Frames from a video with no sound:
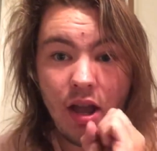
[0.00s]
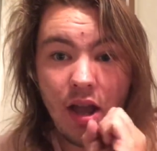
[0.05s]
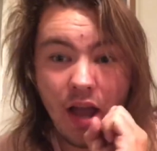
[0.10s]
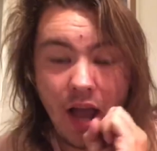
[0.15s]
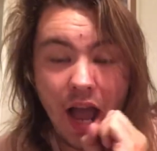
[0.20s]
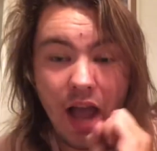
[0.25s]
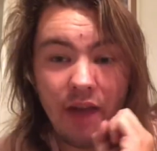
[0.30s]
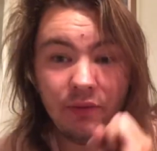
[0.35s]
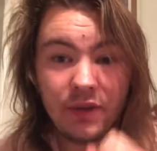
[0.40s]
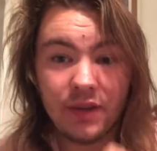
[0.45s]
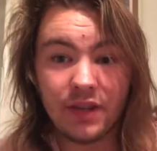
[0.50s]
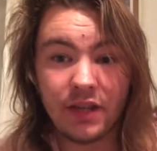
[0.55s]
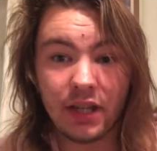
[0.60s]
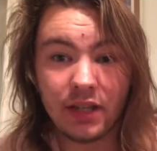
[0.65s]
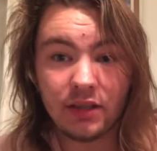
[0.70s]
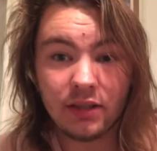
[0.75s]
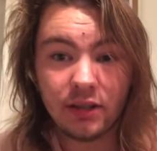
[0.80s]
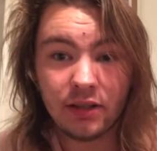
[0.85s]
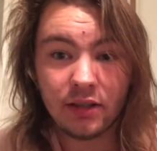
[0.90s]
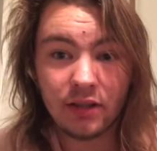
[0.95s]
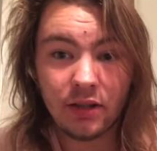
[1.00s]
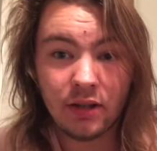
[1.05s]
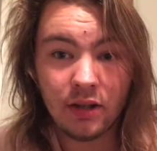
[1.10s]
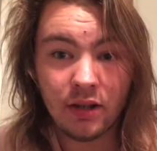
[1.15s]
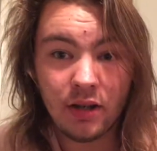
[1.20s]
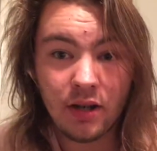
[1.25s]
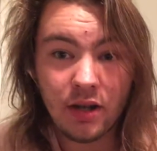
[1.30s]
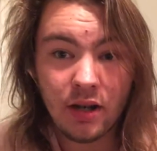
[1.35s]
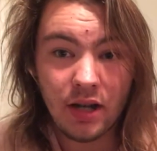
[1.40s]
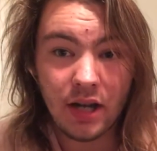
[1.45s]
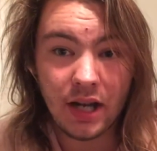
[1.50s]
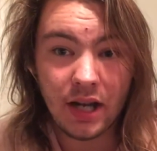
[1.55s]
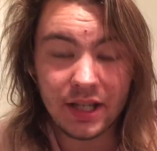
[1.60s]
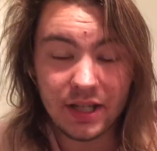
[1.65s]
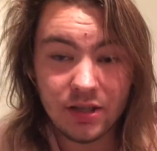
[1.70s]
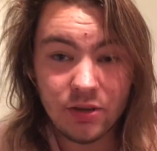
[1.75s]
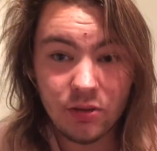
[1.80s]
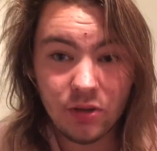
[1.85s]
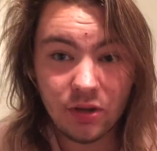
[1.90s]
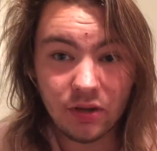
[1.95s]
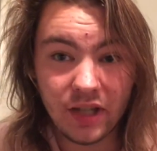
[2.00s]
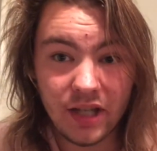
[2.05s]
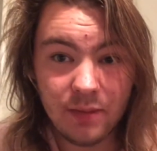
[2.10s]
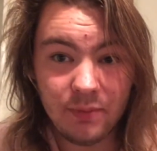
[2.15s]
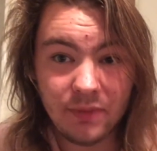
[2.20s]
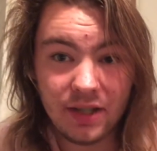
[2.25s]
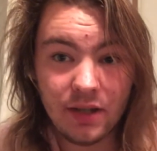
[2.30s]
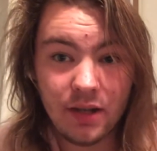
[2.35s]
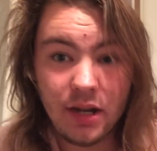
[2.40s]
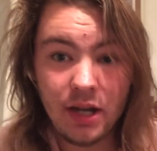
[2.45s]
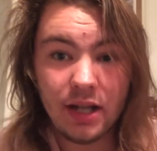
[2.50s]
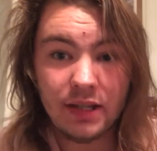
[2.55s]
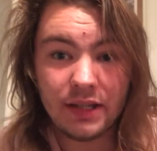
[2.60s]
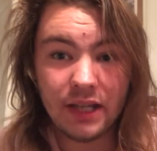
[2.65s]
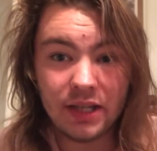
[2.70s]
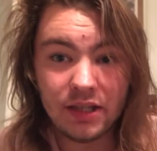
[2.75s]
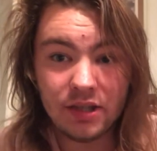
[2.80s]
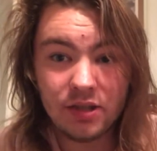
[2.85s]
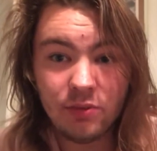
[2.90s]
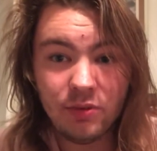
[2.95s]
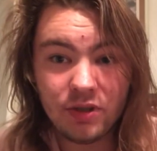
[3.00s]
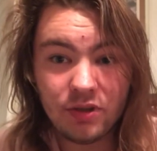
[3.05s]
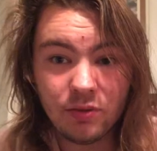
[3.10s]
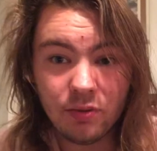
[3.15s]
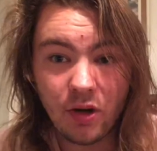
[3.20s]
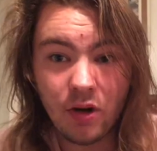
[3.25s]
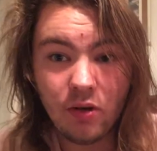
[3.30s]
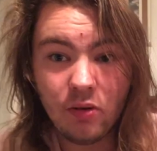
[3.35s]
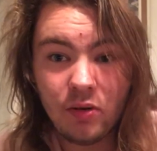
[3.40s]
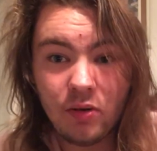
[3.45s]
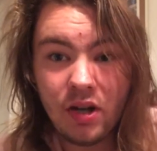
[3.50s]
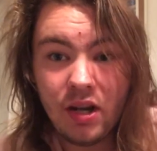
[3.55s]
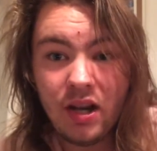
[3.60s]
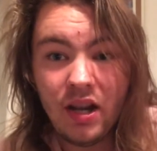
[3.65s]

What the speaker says: Everything. And you claimed that you would grow